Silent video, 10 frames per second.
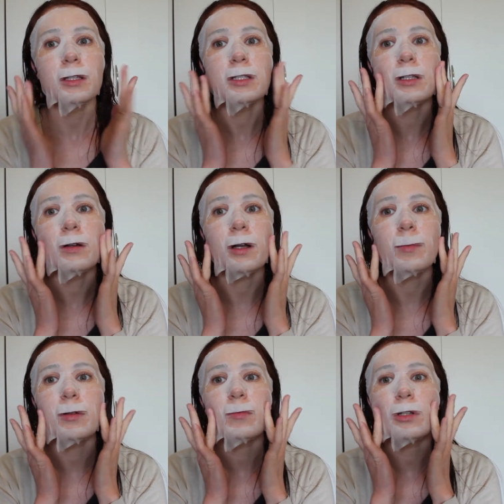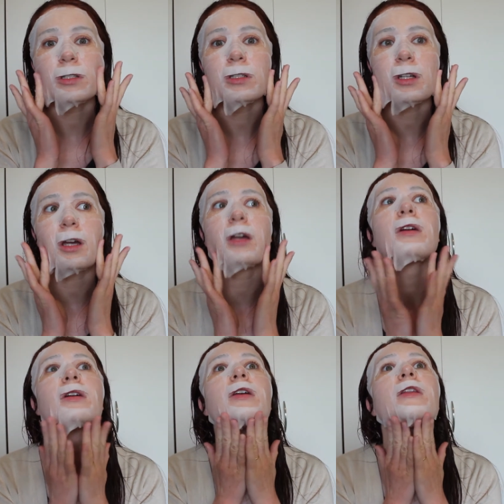There's still quite a bit of moisture
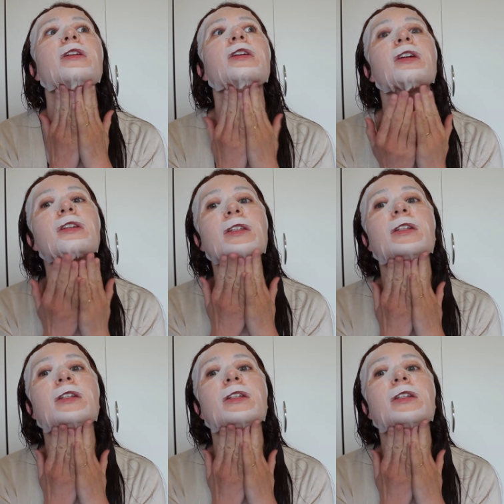in the cheeks